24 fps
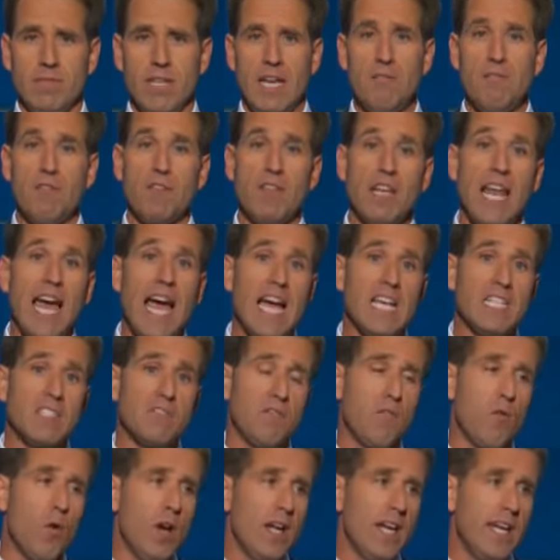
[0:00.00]
And for the last
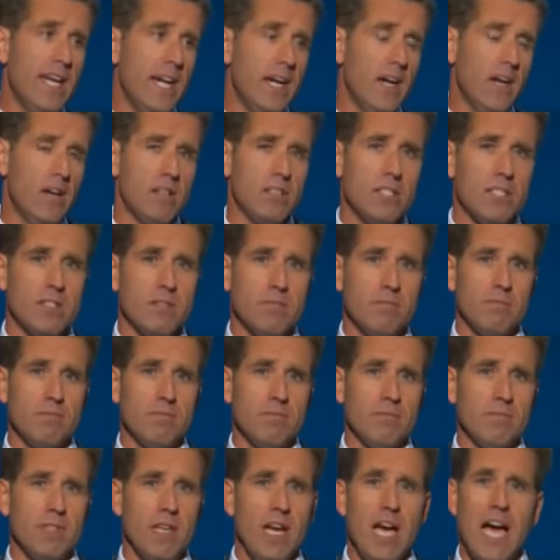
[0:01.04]
4 years,
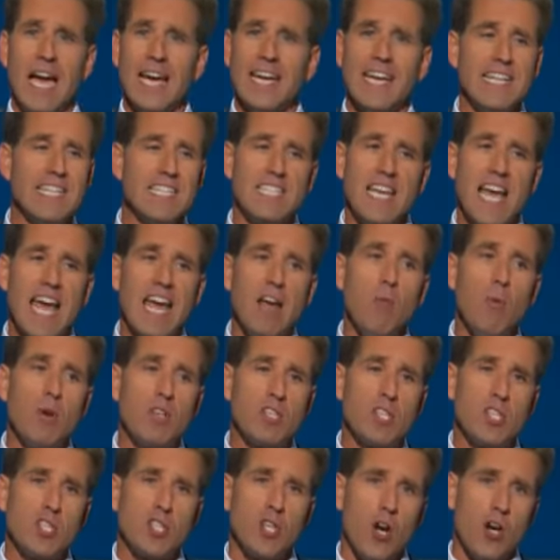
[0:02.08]
I can say
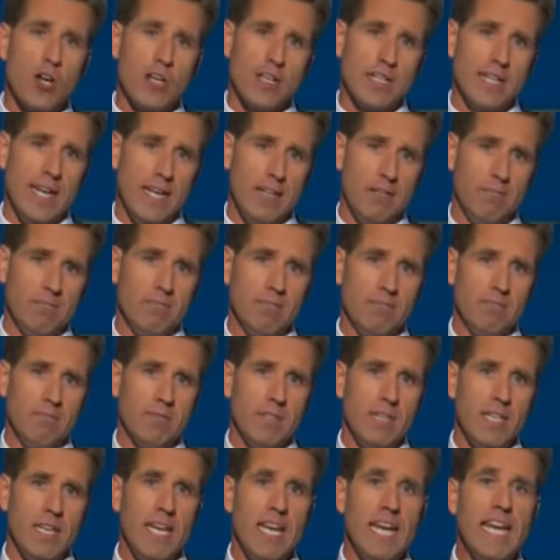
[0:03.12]
with certainty,
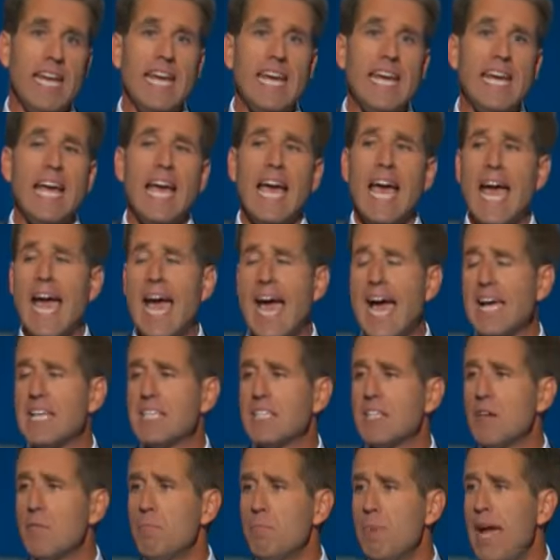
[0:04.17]
he
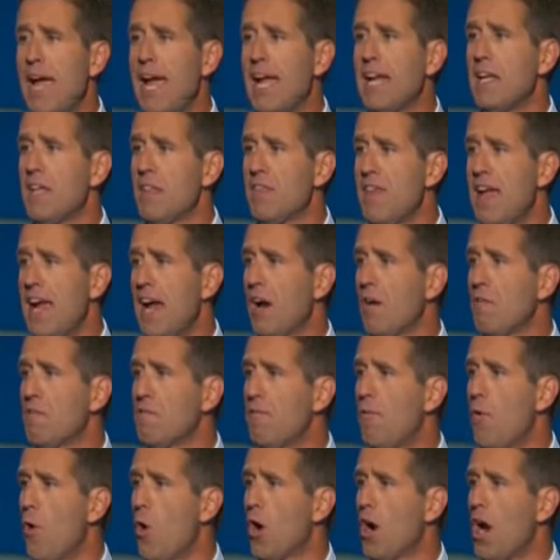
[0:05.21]
has been there
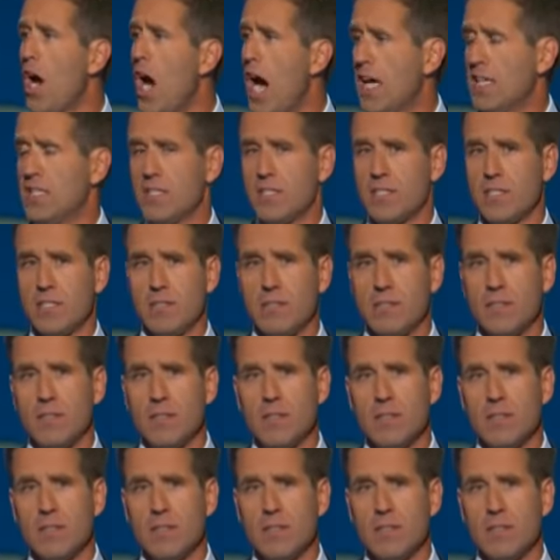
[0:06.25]
for us.